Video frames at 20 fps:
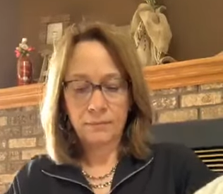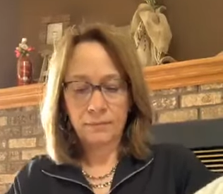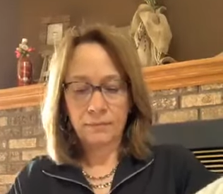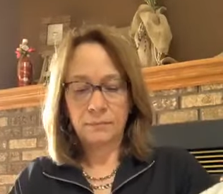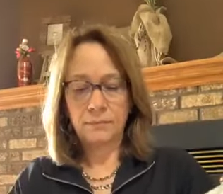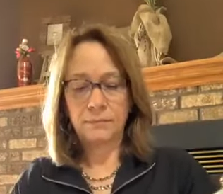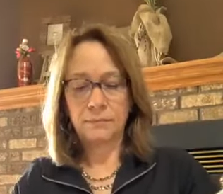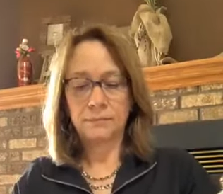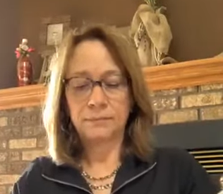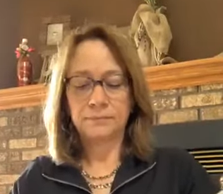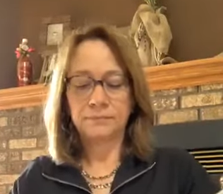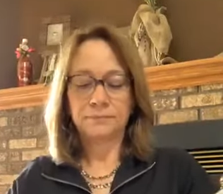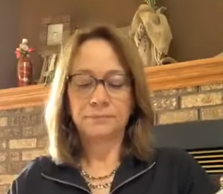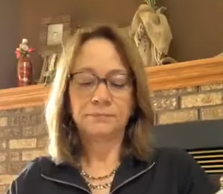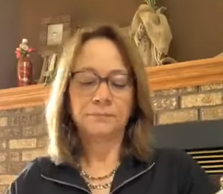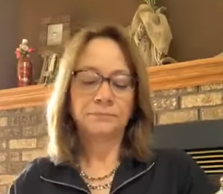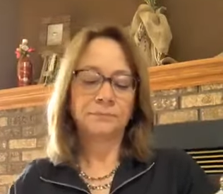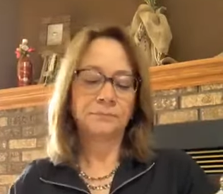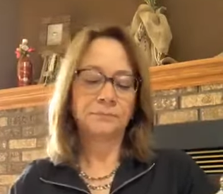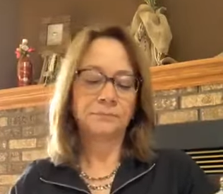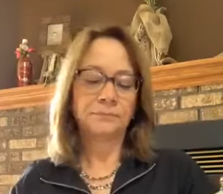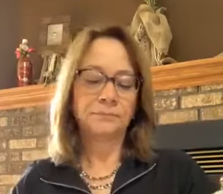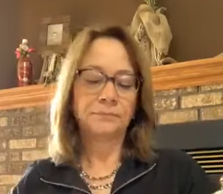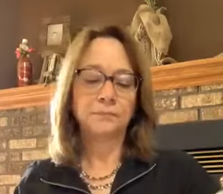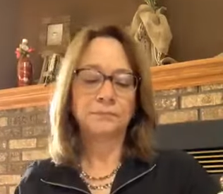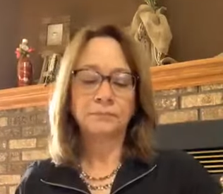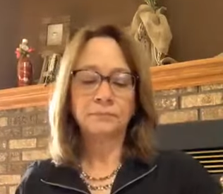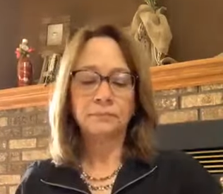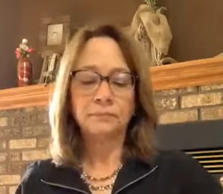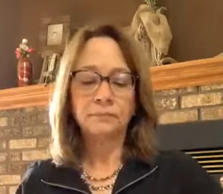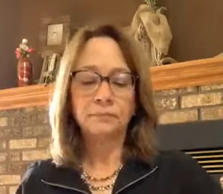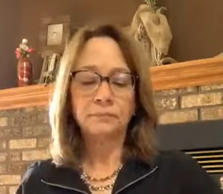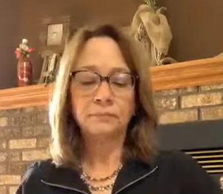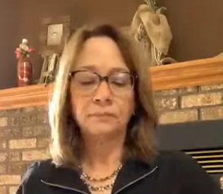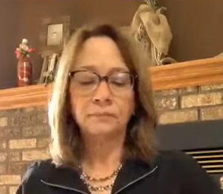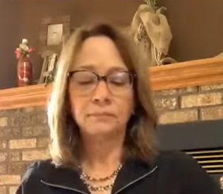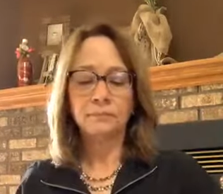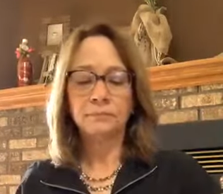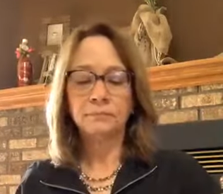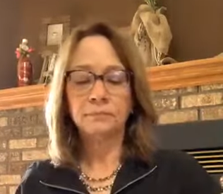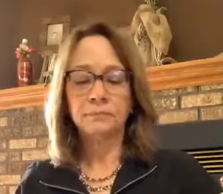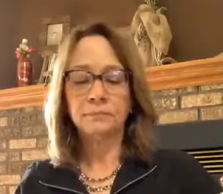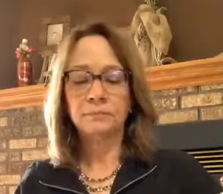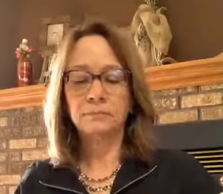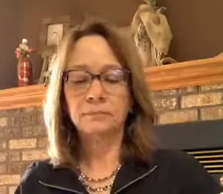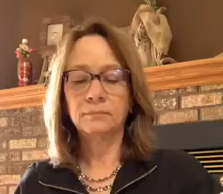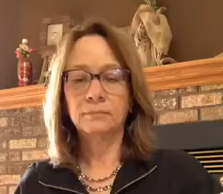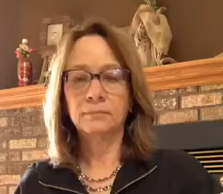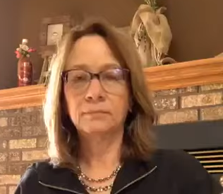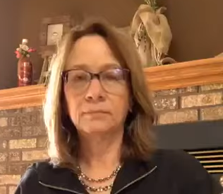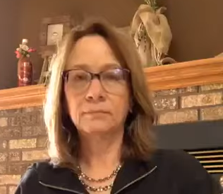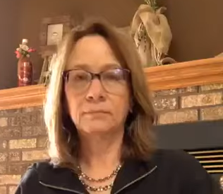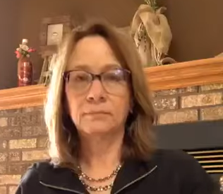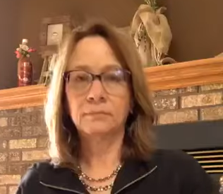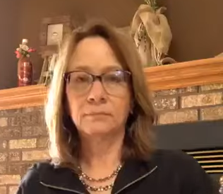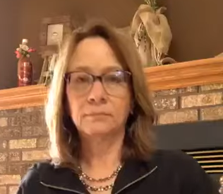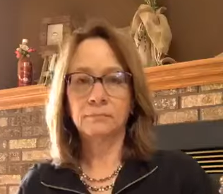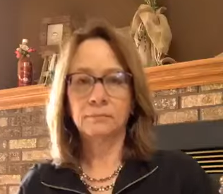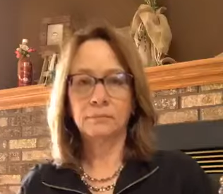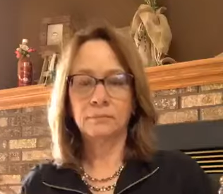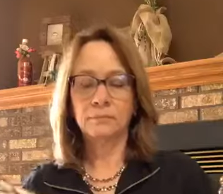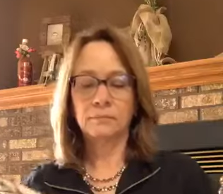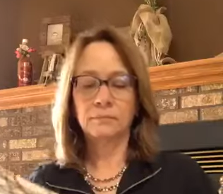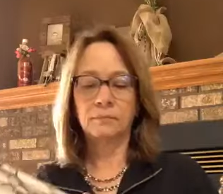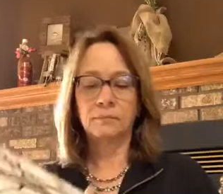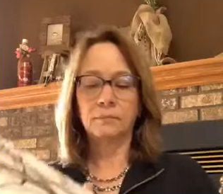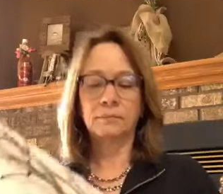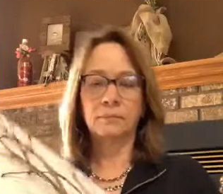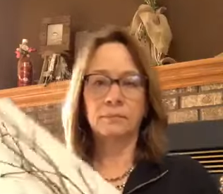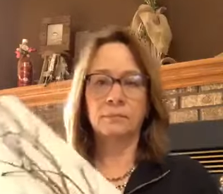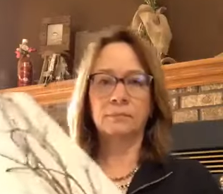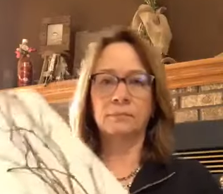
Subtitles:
(silence)